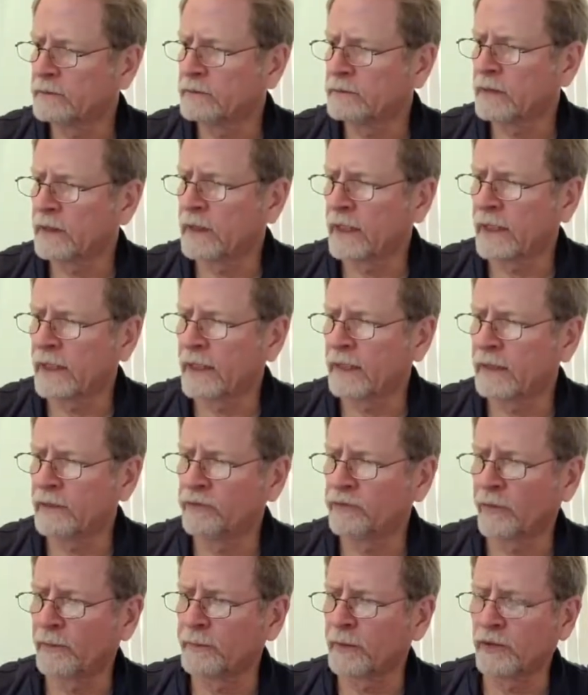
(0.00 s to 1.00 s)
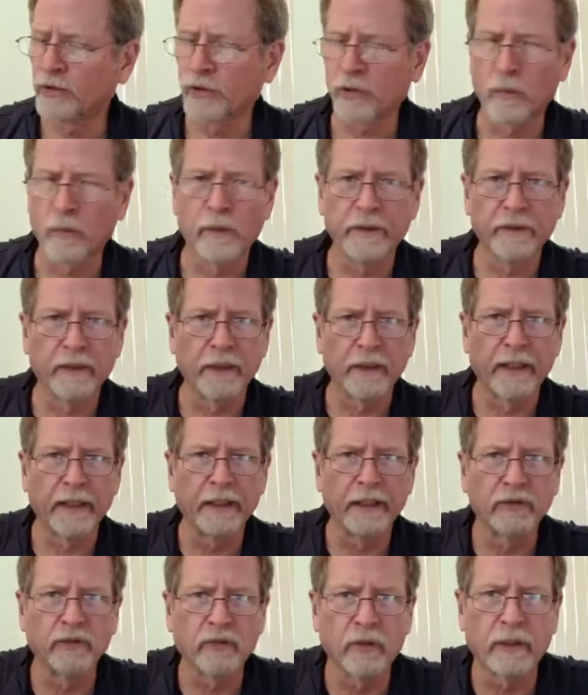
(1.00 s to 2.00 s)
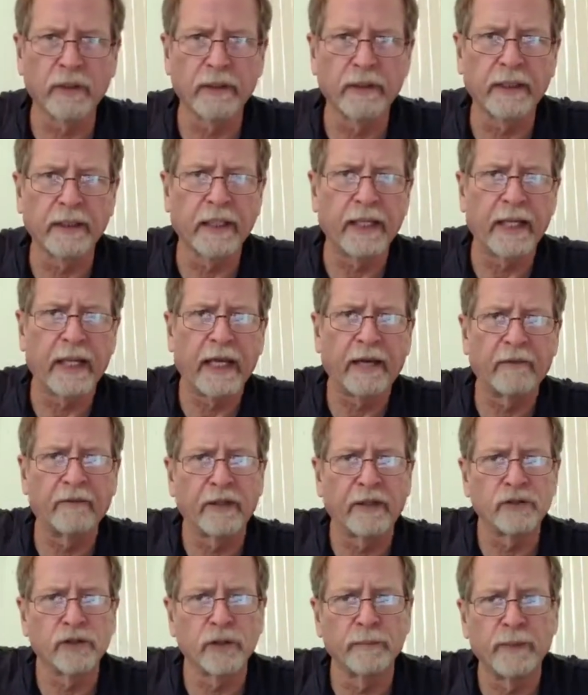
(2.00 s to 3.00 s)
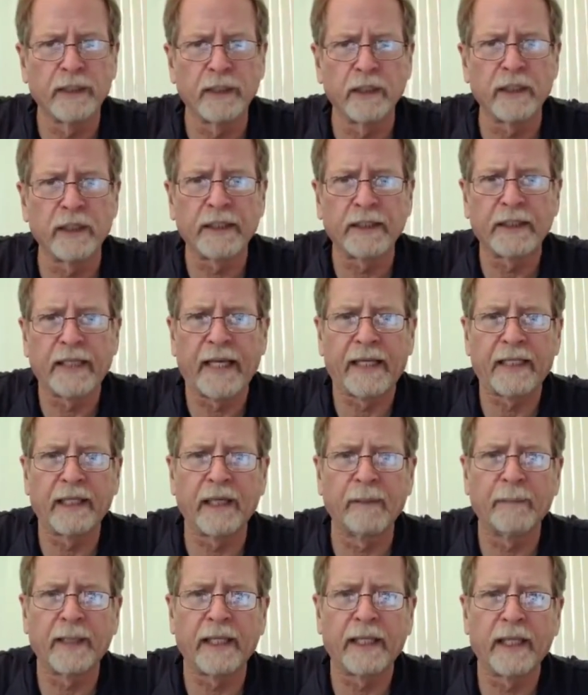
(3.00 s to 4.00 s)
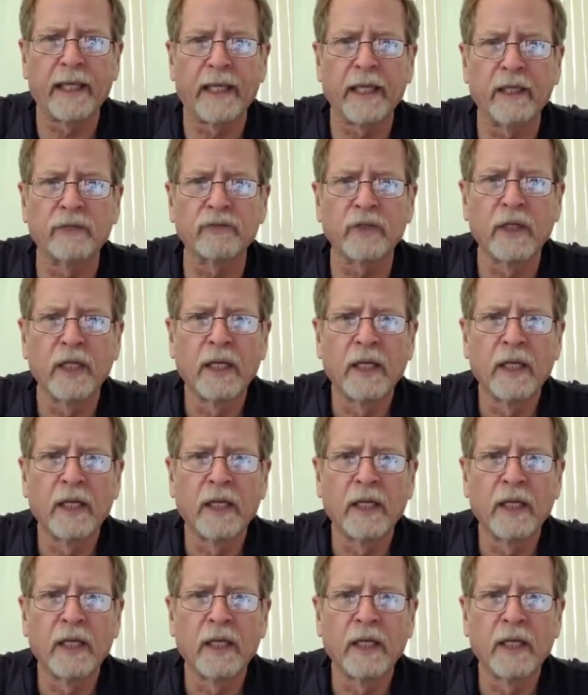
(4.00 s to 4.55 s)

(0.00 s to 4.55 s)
I'm not sure what the latest are that they have. I should be looking that up, I guess.